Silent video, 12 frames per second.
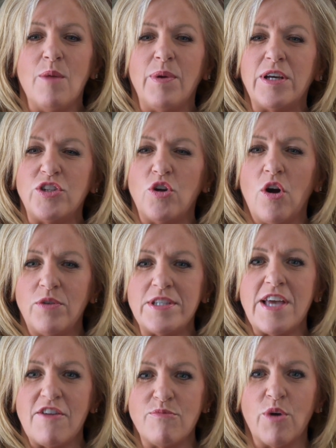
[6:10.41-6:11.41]
because you
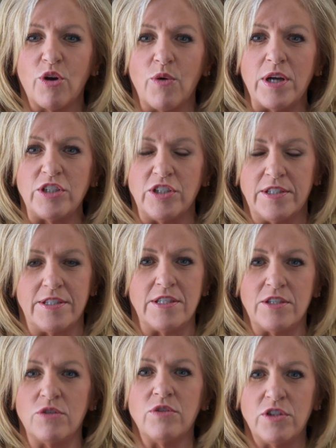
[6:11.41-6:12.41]
always have more questions
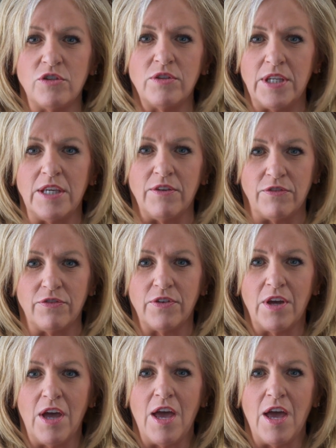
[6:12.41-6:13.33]
as soon as you leave.